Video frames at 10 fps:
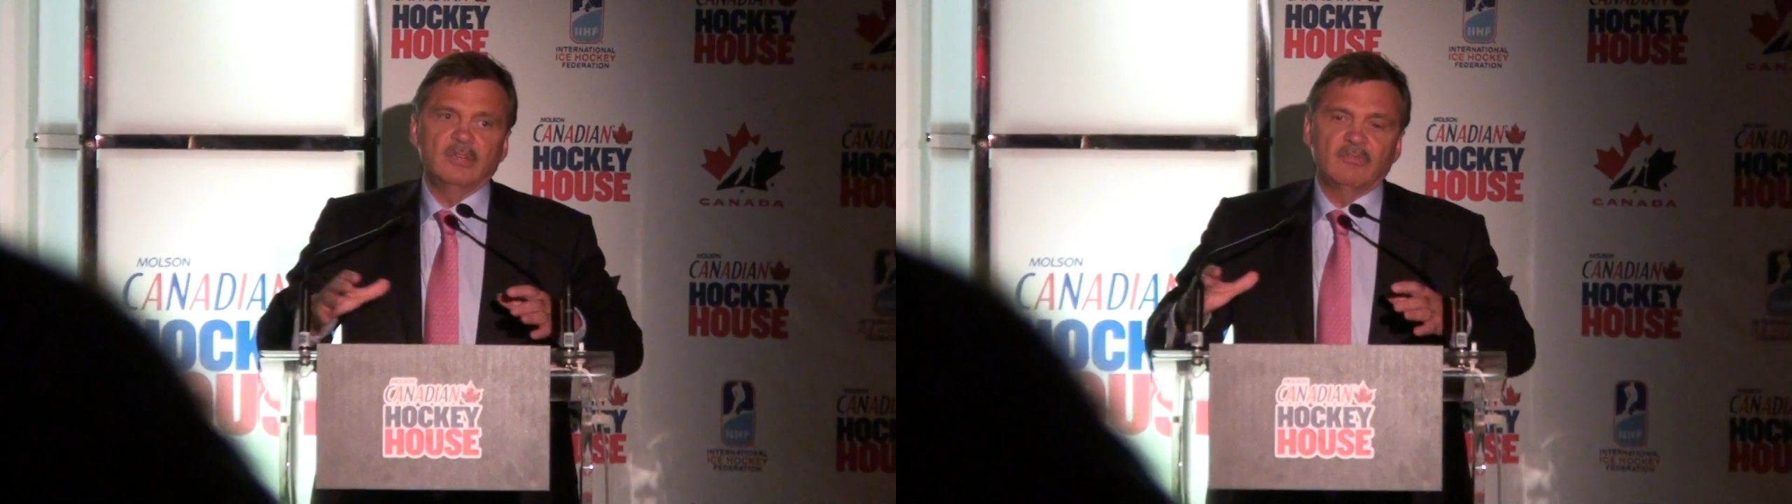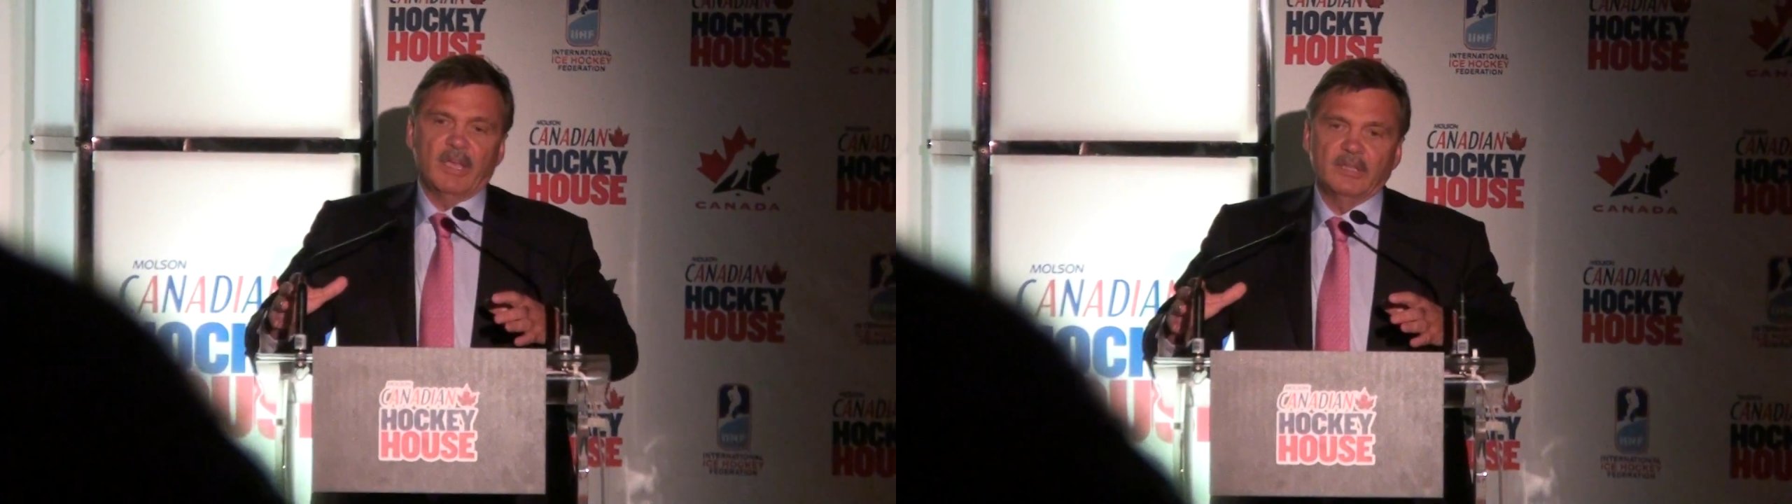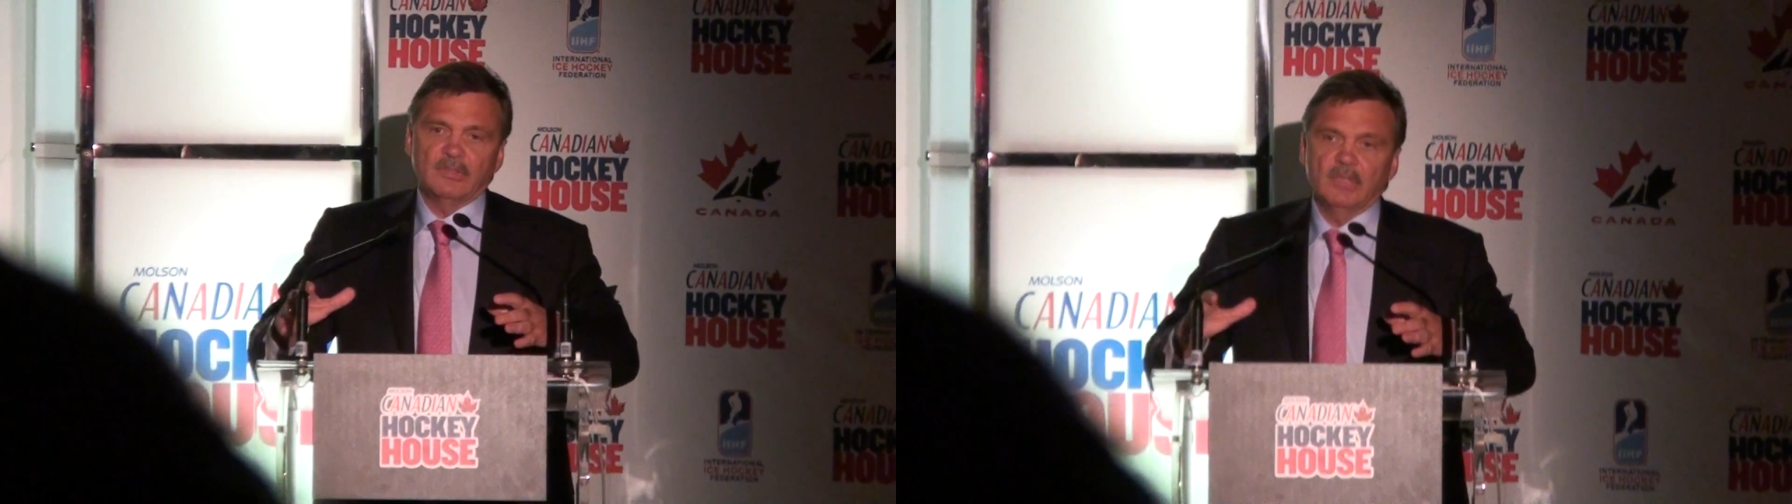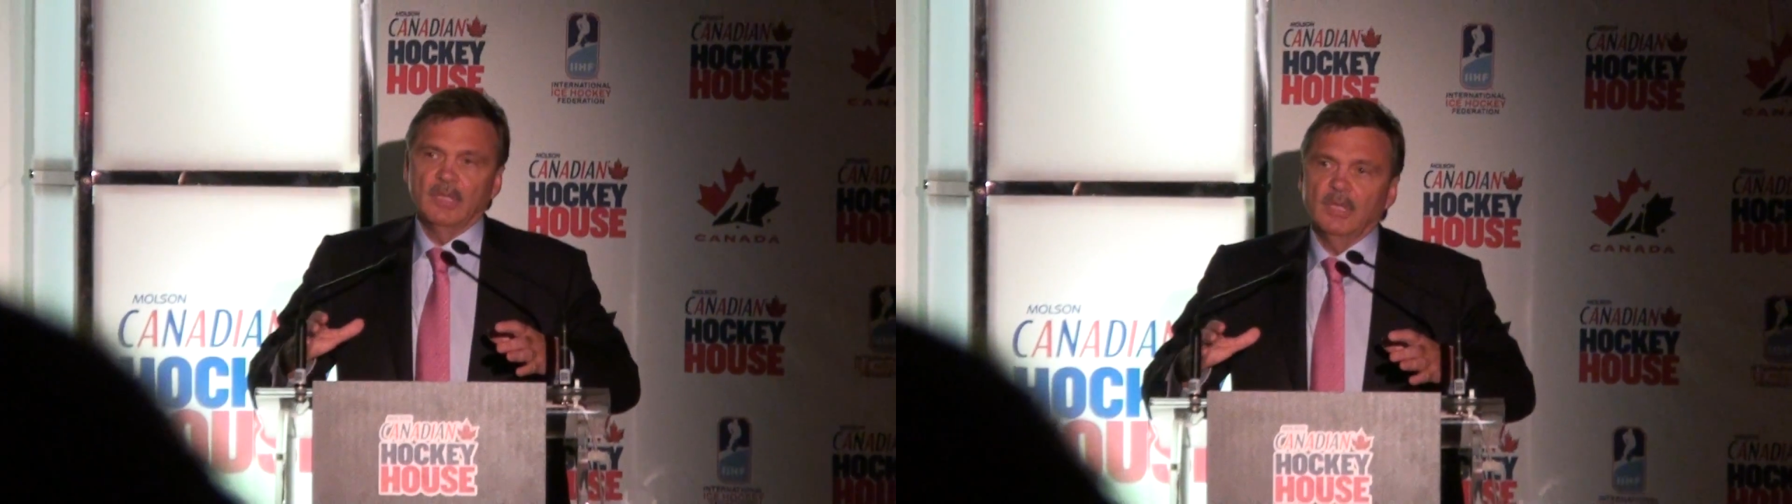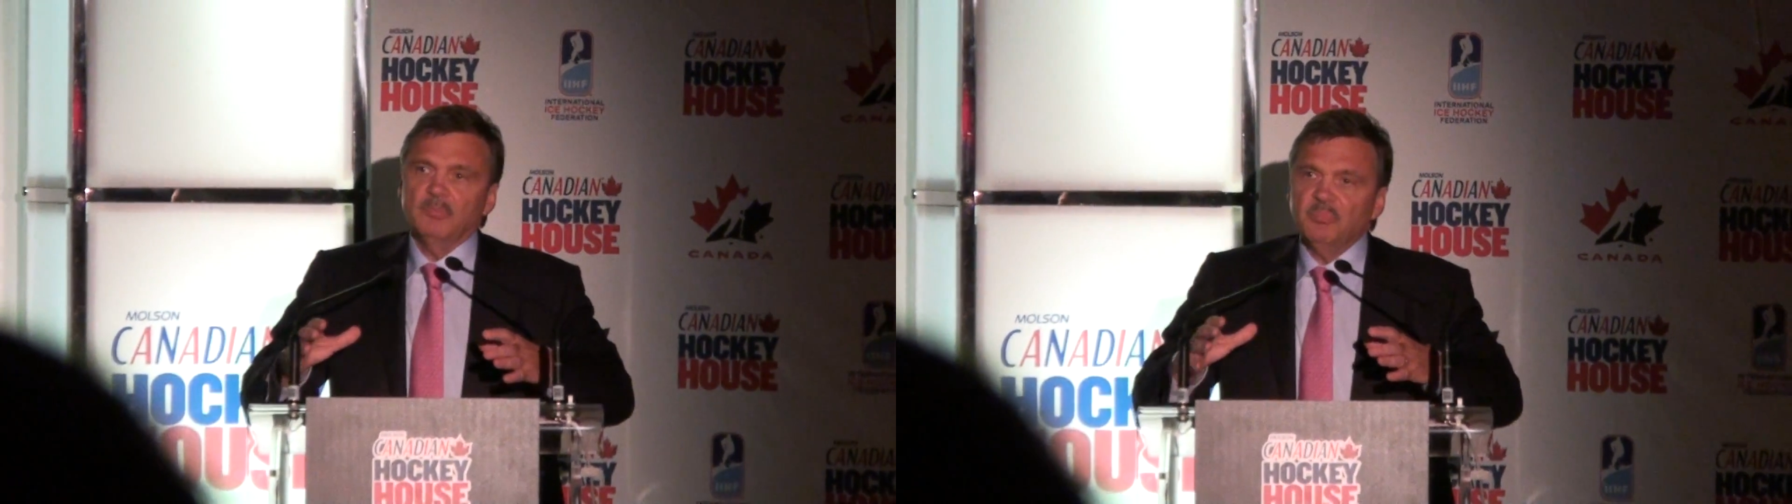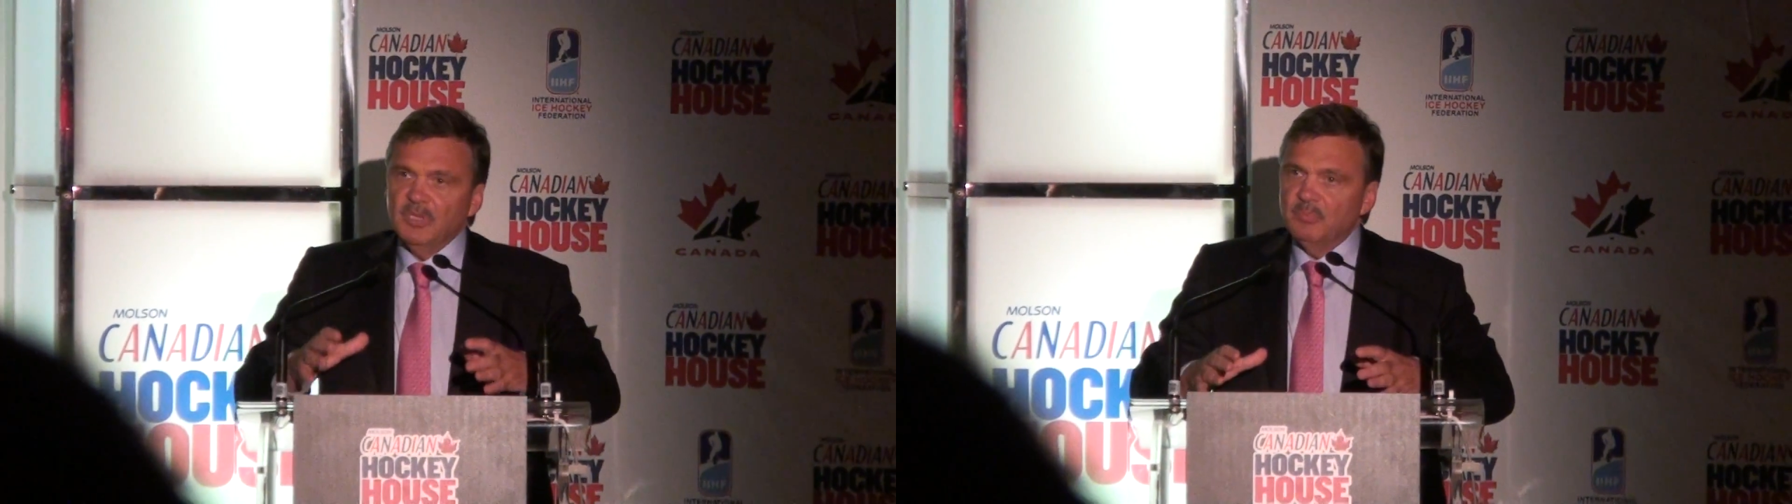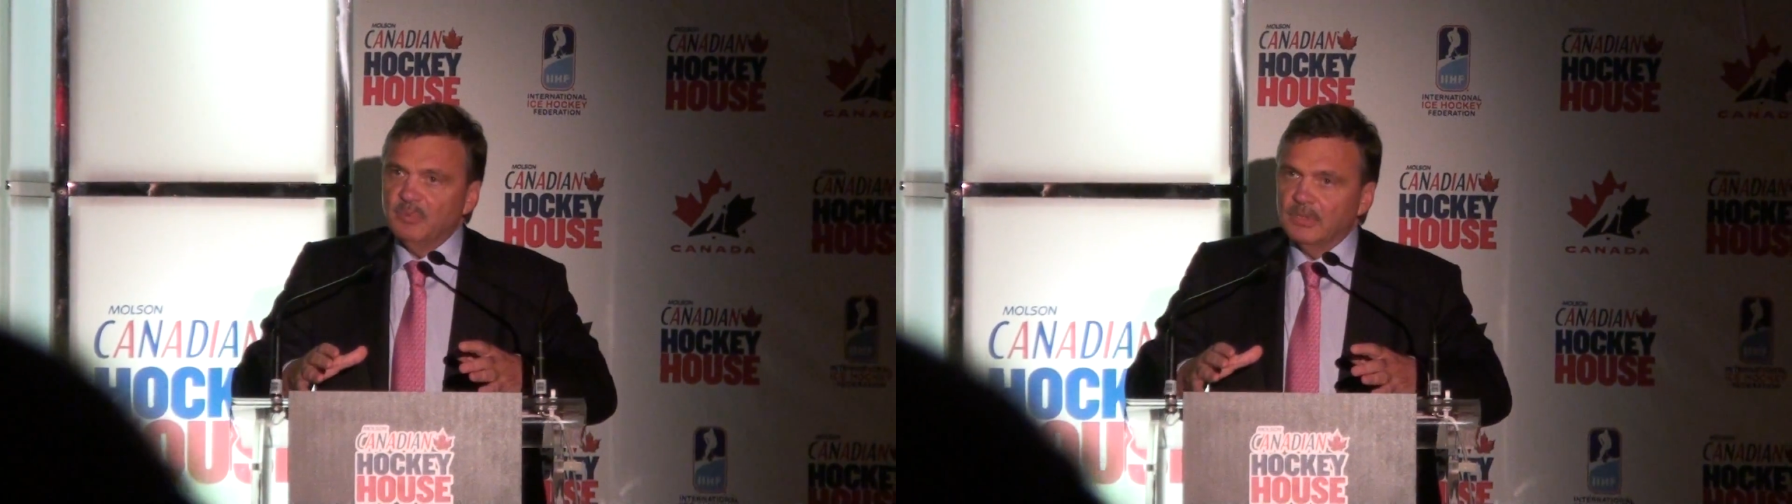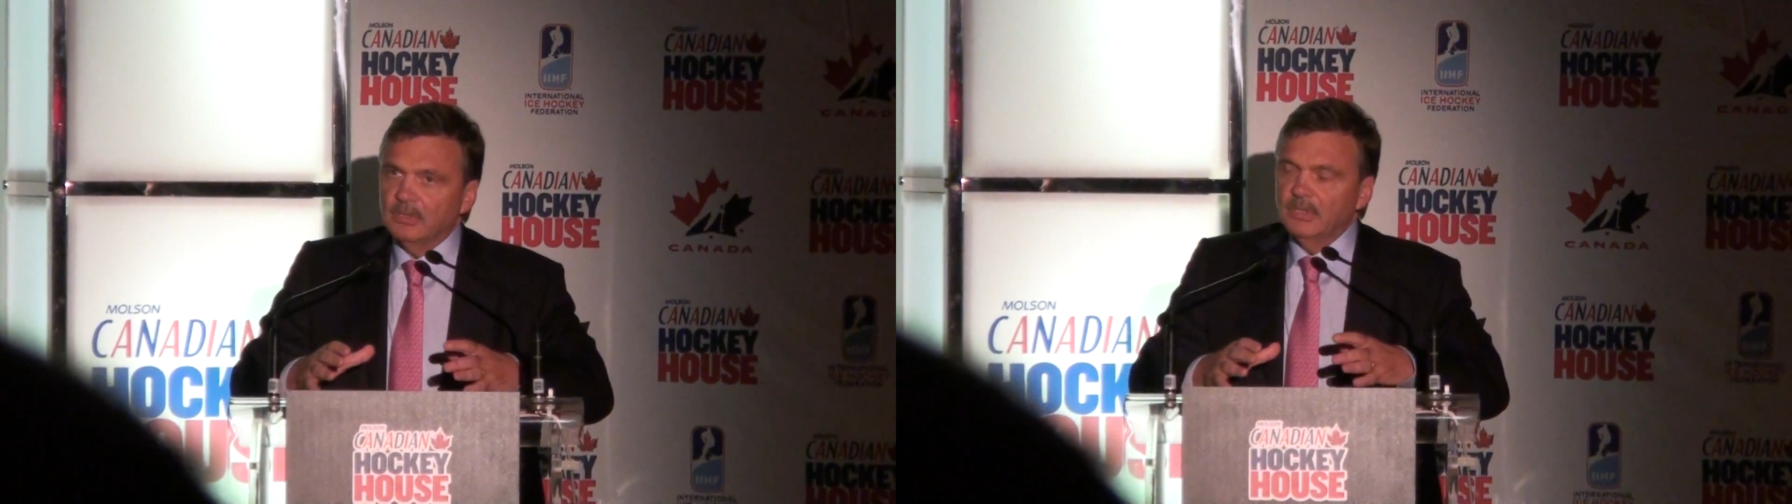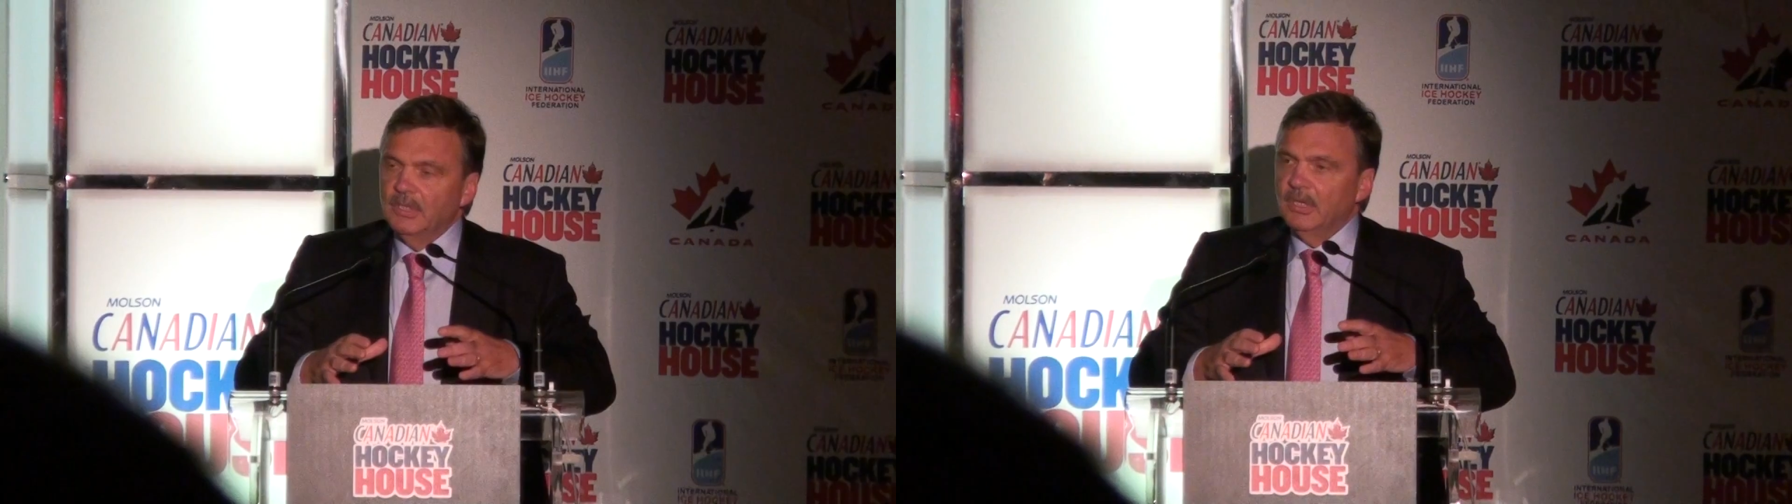invite people